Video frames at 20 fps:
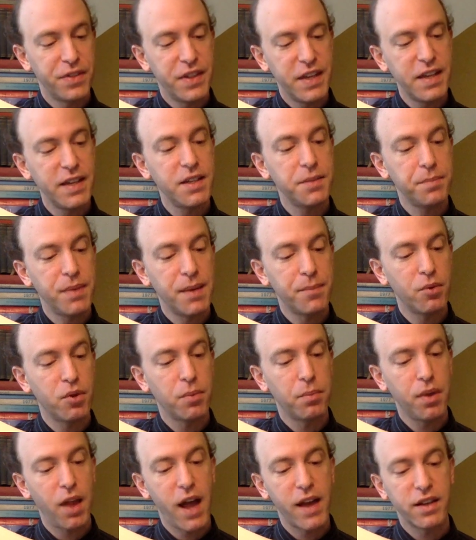These
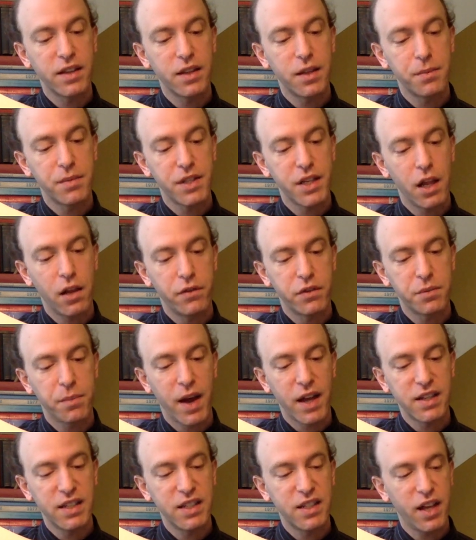people blinded themselves
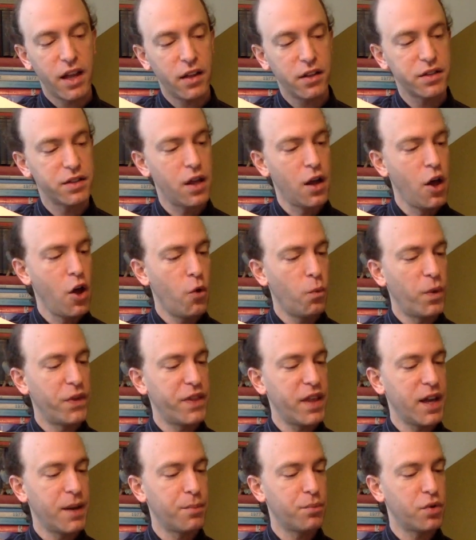by details. When
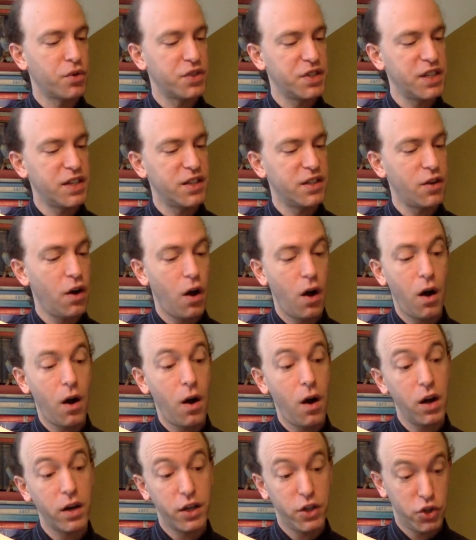they proceeded
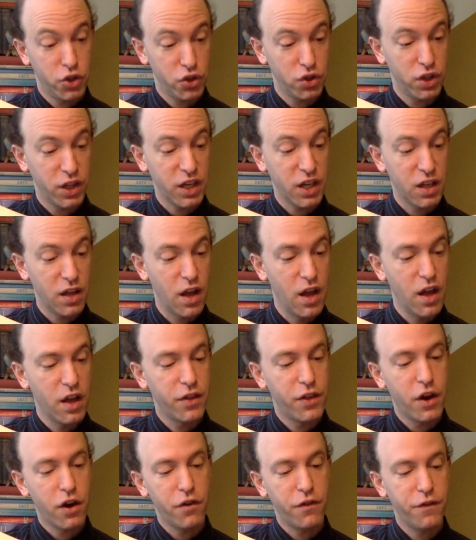hoggishly,
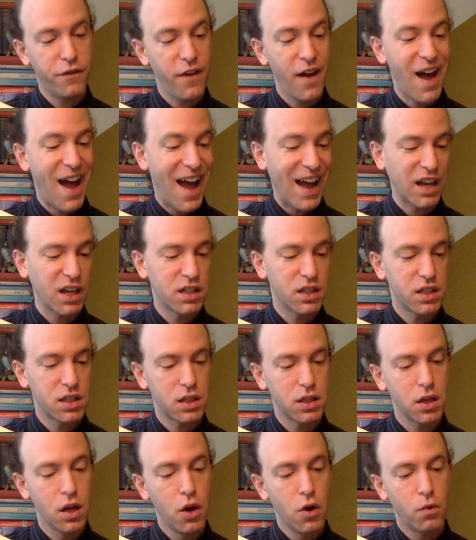their
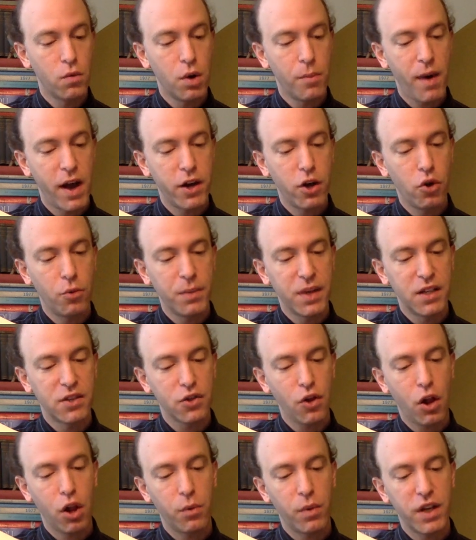facts were by no
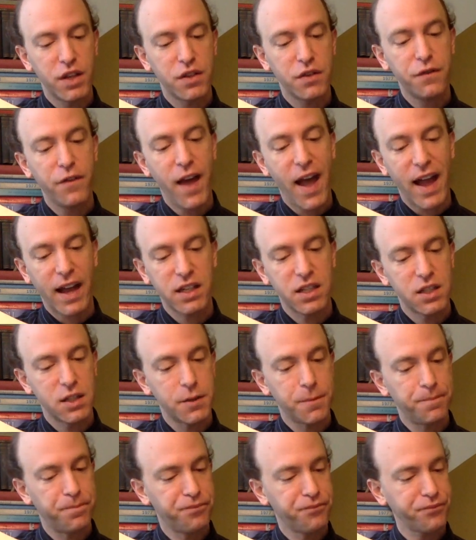means always
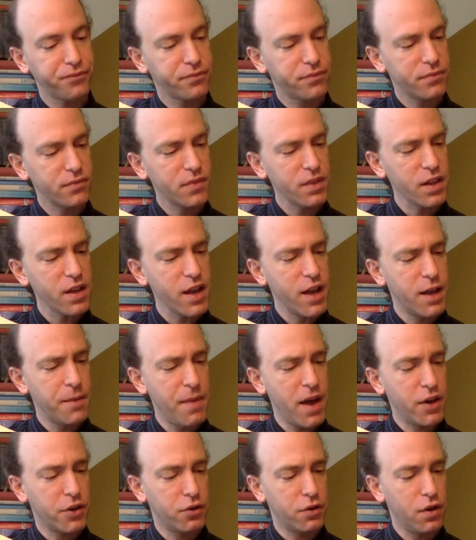facts, a
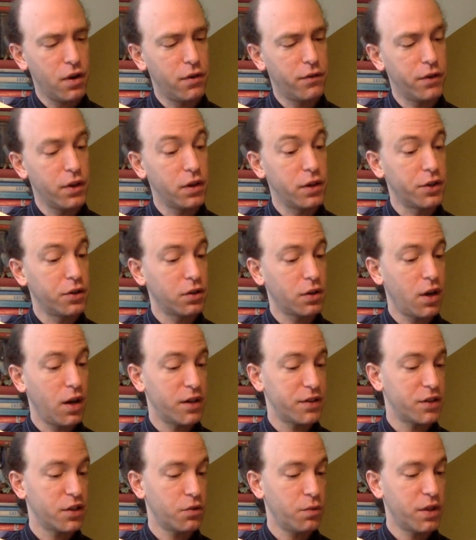matter of little
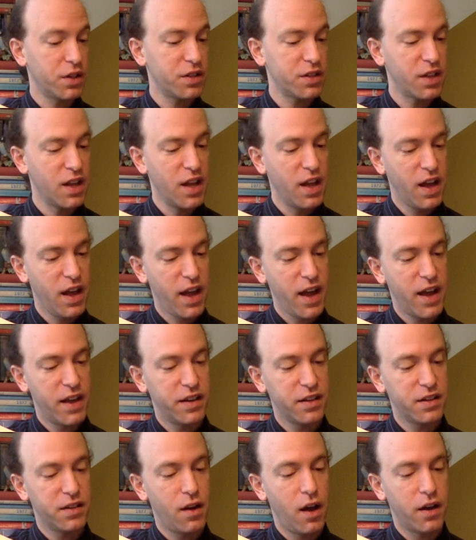consequence,
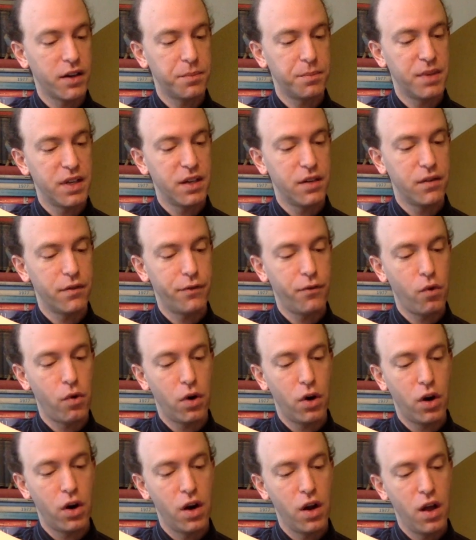had it not been
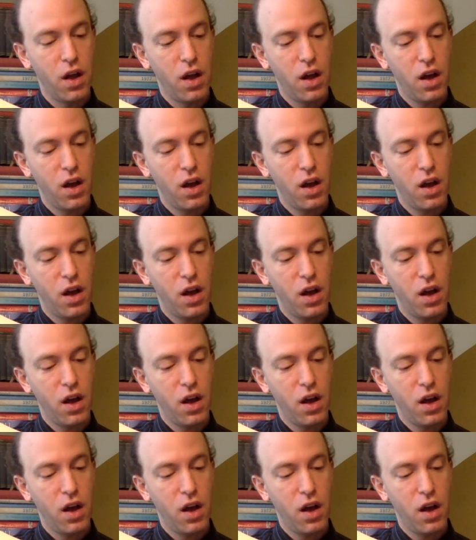for